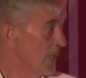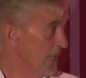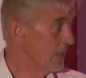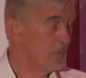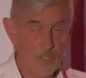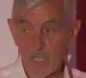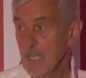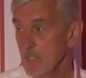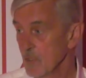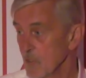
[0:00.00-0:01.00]

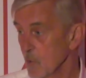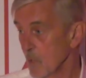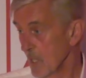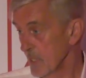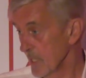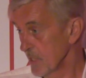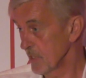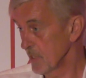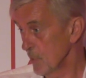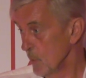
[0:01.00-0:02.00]
telecommunications
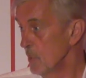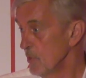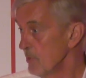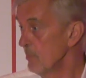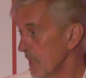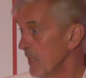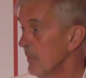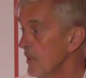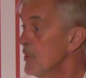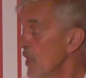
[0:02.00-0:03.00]
organizations that were losing money
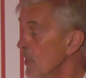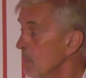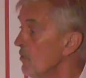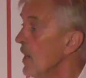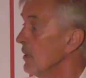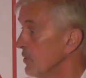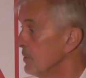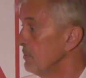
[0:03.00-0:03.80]
and turned them around.